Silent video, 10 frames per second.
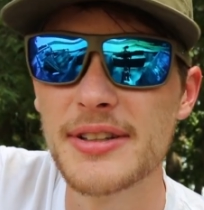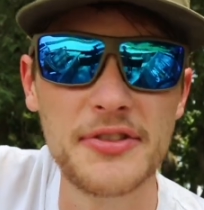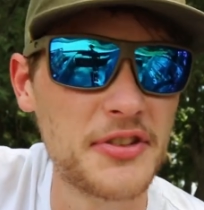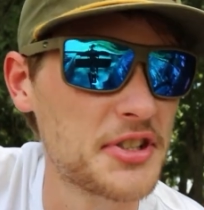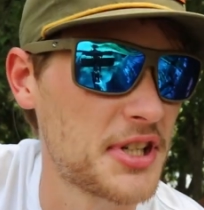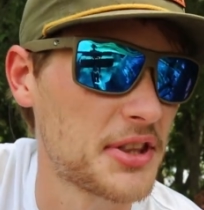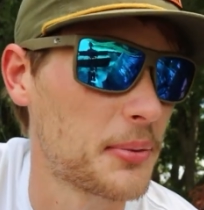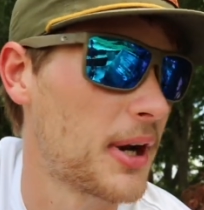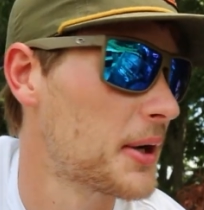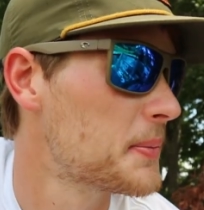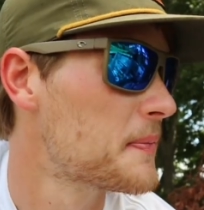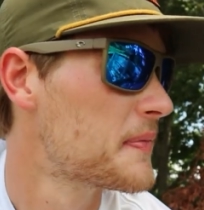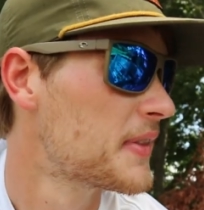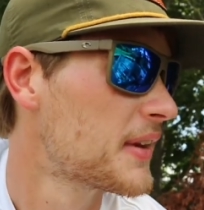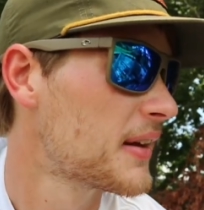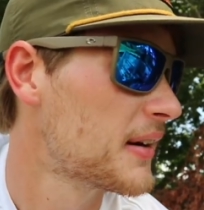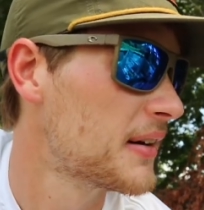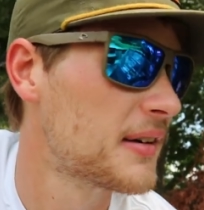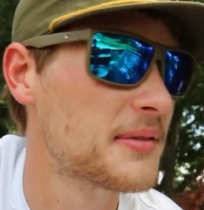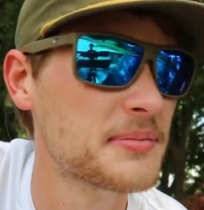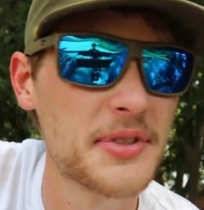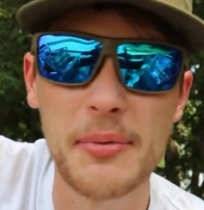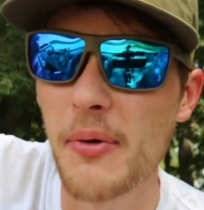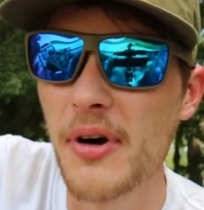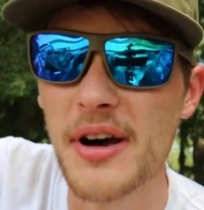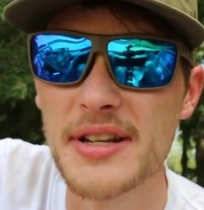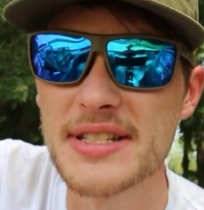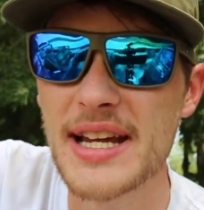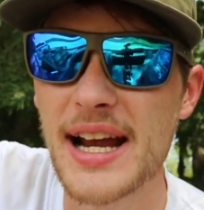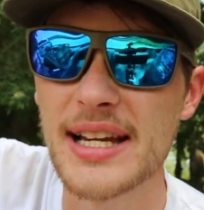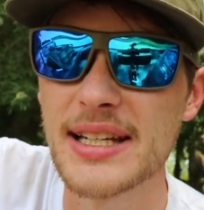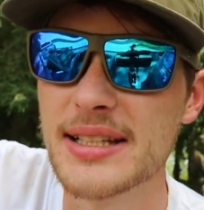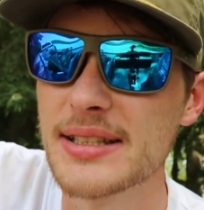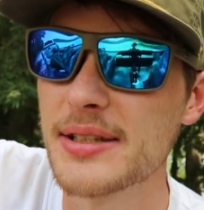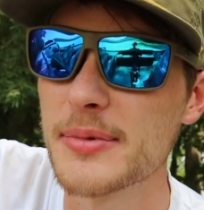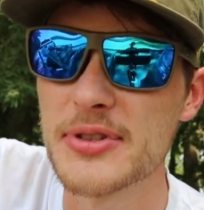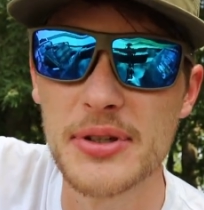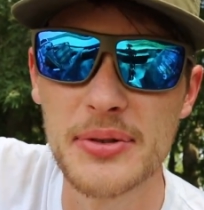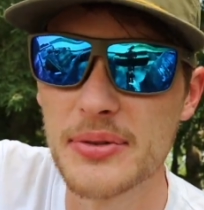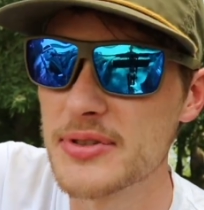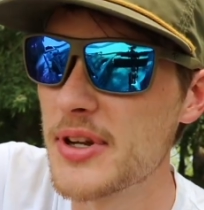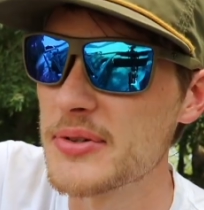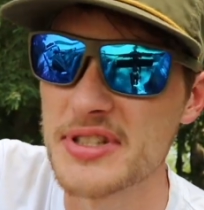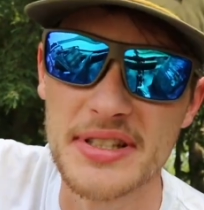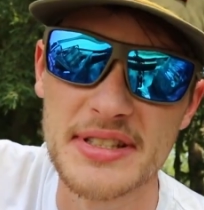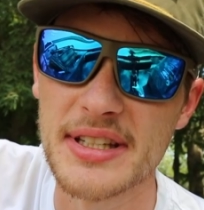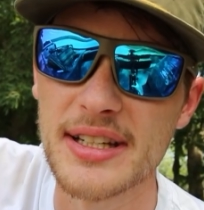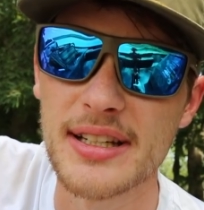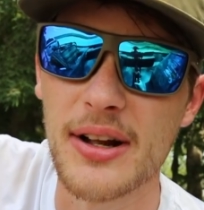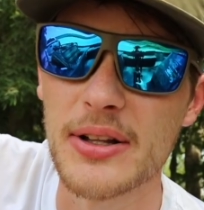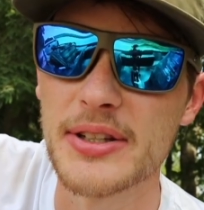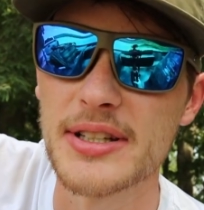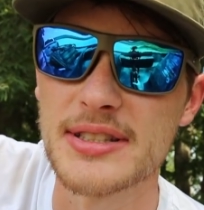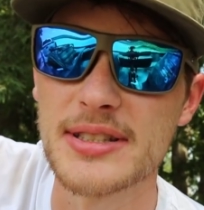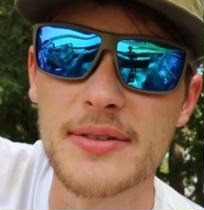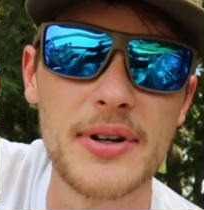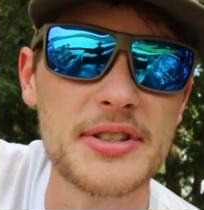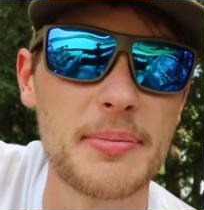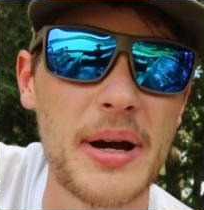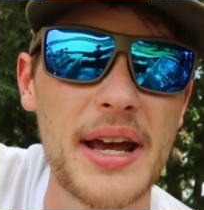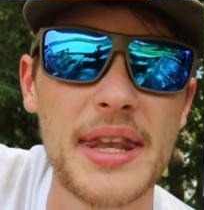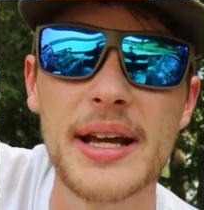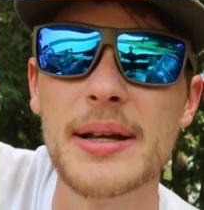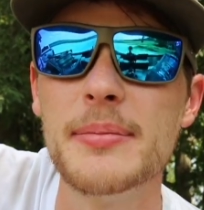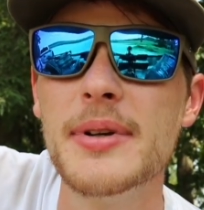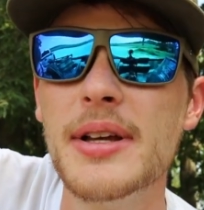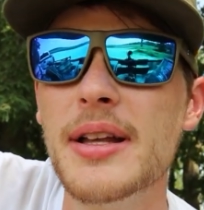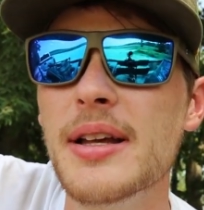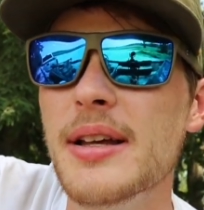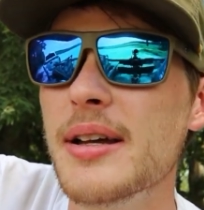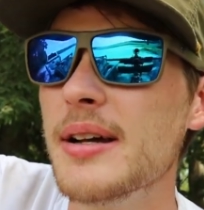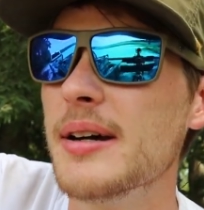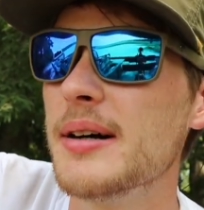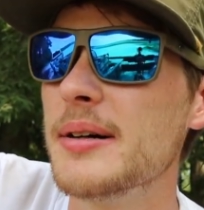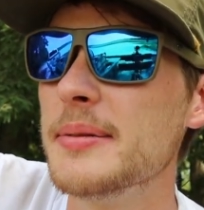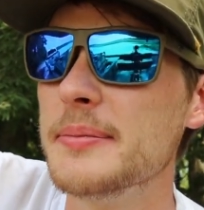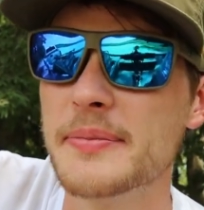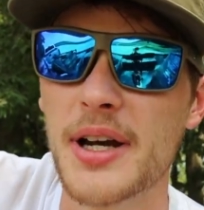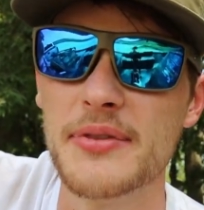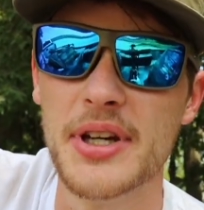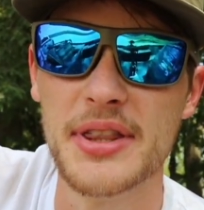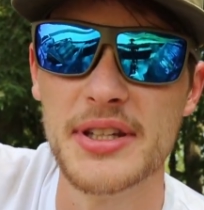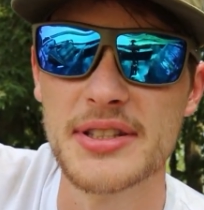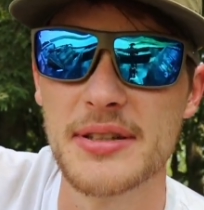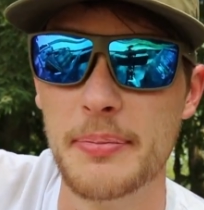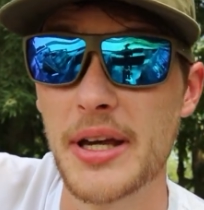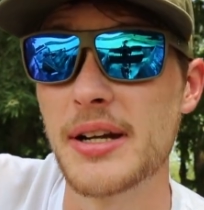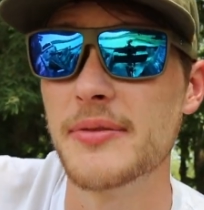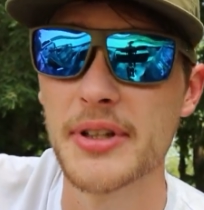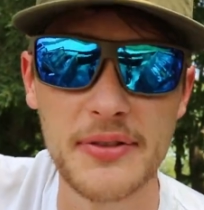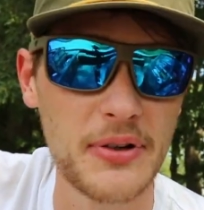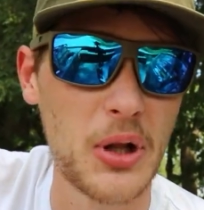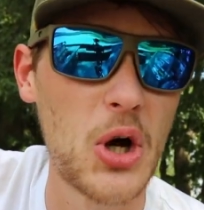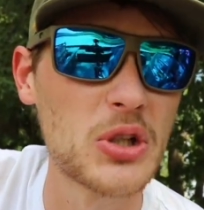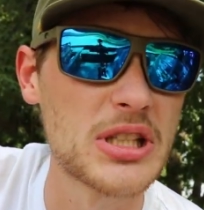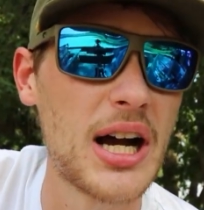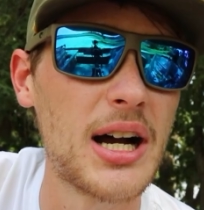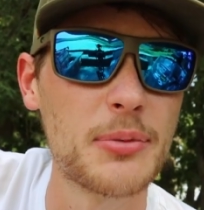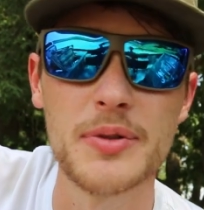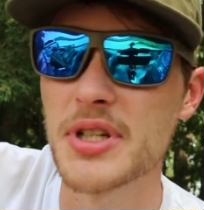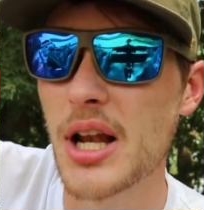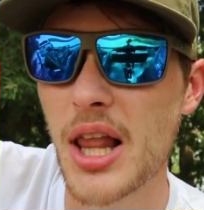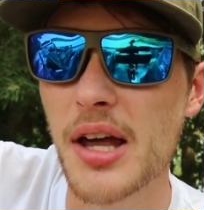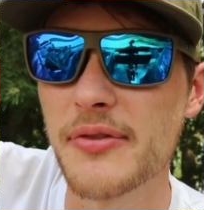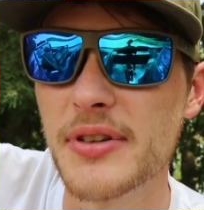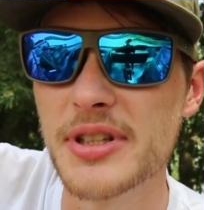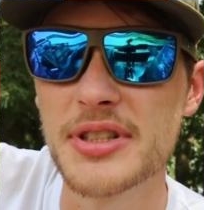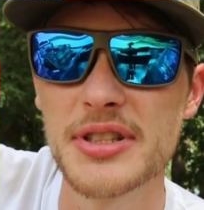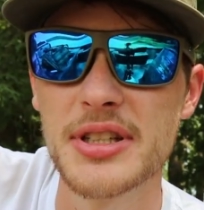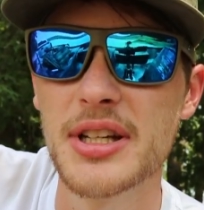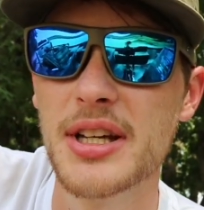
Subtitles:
fish at the ramp. Number 1, it's tacky. Number 2, there's no sense in it. All it does is give us a bad name. I've done this competitively for a long time. We shot a lot of fish,